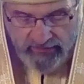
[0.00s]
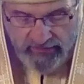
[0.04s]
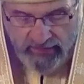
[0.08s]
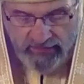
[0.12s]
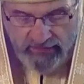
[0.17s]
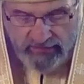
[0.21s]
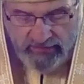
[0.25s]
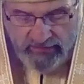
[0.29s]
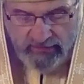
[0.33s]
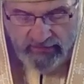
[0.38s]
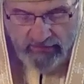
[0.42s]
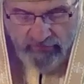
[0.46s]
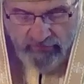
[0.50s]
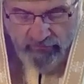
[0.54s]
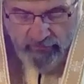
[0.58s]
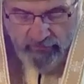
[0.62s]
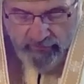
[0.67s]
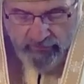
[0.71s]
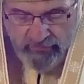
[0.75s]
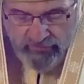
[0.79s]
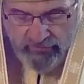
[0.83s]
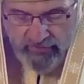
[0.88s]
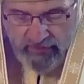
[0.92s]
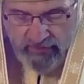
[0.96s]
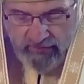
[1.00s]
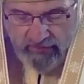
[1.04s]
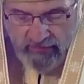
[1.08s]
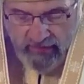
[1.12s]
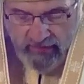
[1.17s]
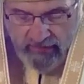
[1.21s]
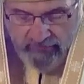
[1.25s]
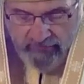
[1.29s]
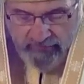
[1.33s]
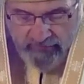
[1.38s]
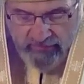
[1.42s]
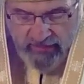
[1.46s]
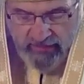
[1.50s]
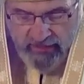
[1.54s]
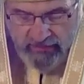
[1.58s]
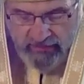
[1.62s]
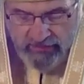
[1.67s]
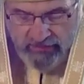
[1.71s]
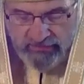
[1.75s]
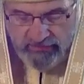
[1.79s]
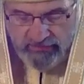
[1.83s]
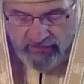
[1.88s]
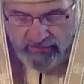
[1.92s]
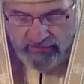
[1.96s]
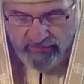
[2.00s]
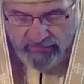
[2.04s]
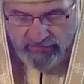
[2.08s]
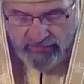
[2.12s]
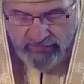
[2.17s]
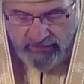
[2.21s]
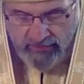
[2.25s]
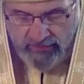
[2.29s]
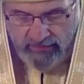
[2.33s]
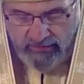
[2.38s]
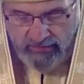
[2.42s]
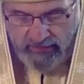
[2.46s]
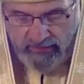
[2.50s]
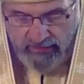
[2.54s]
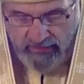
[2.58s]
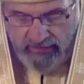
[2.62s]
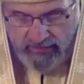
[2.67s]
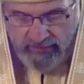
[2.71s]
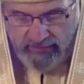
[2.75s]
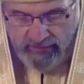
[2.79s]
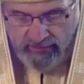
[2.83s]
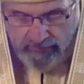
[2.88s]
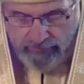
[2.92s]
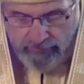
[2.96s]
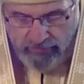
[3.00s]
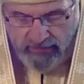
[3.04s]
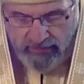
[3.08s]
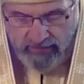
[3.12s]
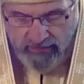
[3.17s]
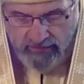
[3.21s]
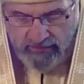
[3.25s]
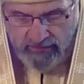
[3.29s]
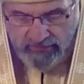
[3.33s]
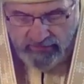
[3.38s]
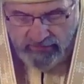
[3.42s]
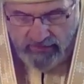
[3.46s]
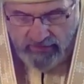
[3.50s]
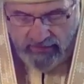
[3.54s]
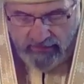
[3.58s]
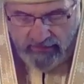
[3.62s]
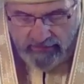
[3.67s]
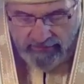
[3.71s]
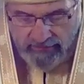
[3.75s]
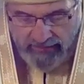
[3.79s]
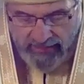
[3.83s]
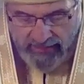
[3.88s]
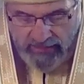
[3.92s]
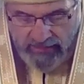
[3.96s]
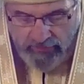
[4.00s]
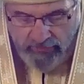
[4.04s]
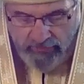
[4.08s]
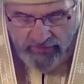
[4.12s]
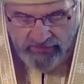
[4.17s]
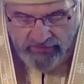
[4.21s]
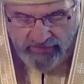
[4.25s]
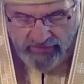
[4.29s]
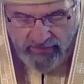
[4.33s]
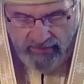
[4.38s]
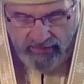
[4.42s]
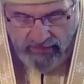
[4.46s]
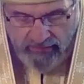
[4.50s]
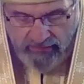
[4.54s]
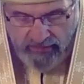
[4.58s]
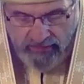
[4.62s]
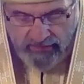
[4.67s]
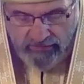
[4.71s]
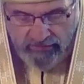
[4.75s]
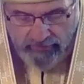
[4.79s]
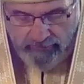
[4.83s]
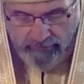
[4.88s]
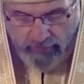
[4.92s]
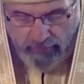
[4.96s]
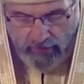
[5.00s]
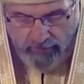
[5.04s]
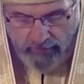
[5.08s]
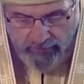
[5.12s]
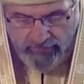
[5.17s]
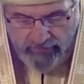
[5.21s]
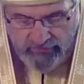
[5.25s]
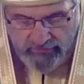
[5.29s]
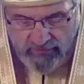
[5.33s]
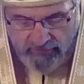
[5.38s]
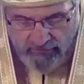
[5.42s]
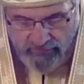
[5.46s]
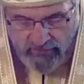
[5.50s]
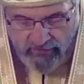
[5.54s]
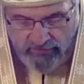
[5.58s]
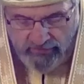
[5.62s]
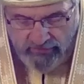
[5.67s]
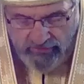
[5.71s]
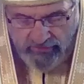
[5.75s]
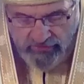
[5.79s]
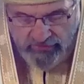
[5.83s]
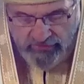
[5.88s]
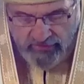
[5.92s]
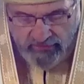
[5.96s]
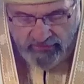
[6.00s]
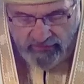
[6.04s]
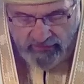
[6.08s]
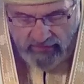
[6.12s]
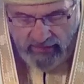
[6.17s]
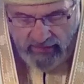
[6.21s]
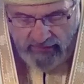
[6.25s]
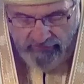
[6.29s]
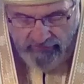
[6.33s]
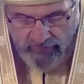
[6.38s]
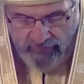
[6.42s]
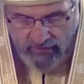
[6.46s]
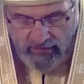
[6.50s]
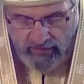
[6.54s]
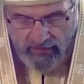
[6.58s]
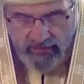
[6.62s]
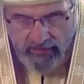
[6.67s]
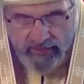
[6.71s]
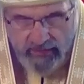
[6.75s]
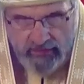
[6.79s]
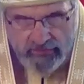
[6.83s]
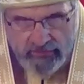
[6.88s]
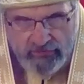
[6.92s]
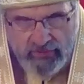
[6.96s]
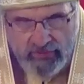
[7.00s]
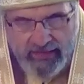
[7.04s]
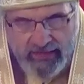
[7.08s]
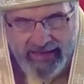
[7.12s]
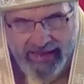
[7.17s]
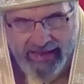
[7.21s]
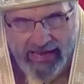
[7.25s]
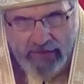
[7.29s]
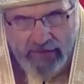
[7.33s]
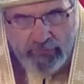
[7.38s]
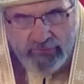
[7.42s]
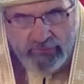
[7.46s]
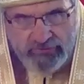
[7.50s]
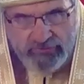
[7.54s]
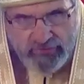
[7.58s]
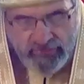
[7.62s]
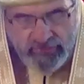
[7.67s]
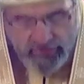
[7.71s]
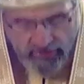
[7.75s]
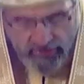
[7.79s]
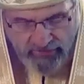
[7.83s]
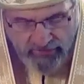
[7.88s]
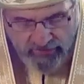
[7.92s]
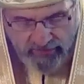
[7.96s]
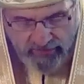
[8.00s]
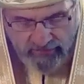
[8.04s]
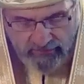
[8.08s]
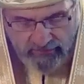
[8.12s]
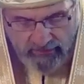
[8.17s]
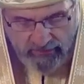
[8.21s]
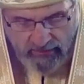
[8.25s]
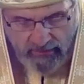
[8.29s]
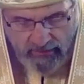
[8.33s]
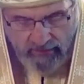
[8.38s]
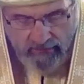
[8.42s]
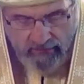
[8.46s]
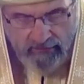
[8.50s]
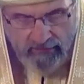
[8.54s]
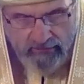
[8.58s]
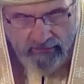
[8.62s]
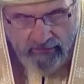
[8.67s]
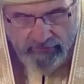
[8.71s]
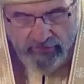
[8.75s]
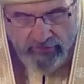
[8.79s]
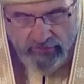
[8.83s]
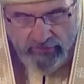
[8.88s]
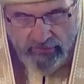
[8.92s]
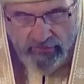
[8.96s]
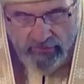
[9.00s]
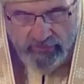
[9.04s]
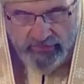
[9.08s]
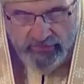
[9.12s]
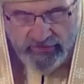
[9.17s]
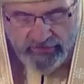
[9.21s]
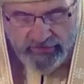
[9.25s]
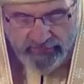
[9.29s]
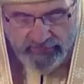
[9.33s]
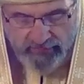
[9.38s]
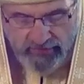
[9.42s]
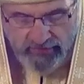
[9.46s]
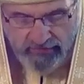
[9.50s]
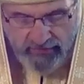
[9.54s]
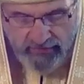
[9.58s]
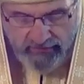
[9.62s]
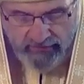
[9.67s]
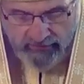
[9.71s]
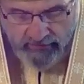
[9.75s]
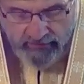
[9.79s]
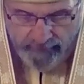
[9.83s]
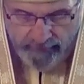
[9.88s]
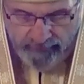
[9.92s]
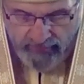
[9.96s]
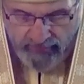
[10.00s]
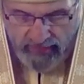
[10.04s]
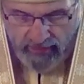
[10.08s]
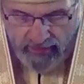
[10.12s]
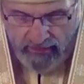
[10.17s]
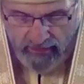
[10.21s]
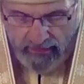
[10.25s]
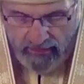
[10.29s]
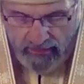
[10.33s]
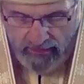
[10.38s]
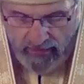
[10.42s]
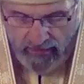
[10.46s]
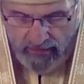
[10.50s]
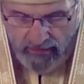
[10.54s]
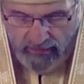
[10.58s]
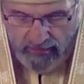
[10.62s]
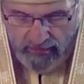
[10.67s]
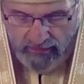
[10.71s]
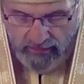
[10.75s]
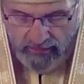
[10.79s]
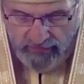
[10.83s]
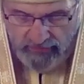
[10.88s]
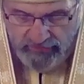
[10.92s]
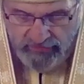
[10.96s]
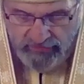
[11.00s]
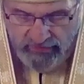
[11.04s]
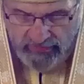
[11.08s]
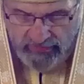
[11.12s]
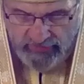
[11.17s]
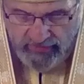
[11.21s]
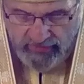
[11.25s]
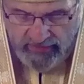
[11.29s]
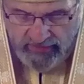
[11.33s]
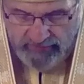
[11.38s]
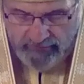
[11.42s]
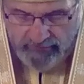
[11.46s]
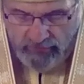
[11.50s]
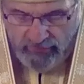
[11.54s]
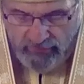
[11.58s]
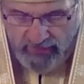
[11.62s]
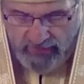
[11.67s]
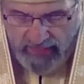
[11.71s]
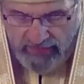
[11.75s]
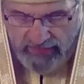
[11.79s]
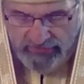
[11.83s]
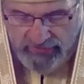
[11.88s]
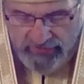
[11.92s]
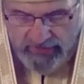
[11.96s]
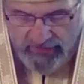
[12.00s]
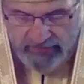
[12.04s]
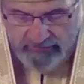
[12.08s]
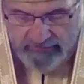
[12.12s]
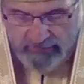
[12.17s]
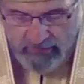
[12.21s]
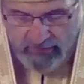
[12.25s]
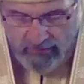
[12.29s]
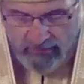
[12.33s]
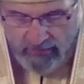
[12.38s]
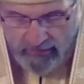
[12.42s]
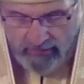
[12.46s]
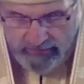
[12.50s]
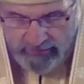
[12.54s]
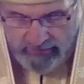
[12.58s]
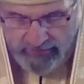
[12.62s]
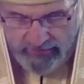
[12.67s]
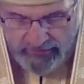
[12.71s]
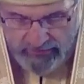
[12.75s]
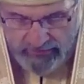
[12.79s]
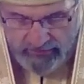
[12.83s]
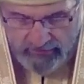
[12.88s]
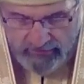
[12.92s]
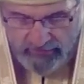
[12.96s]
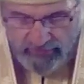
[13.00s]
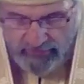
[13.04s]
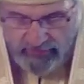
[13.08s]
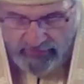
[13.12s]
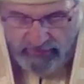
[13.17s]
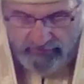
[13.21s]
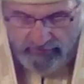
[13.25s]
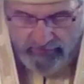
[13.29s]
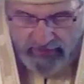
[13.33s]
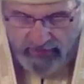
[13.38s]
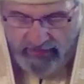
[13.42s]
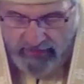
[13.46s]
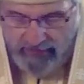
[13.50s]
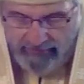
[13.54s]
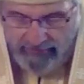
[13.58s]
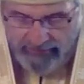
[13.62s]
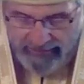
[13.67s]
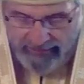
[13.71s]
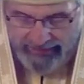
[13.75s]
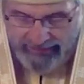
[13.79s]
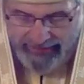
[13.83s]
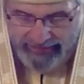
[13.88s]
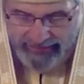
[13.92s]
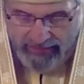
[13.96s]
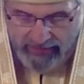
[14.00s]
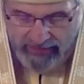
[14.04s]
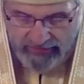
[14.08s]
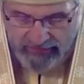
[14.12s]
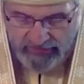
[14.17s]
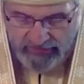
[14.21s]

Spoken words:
Saint Seraphim of Sarov teaches us in the plainest language that the purpose of the Christian life is the acquisition of the Holy Spirit. Not just as monastic, but all Christians should be like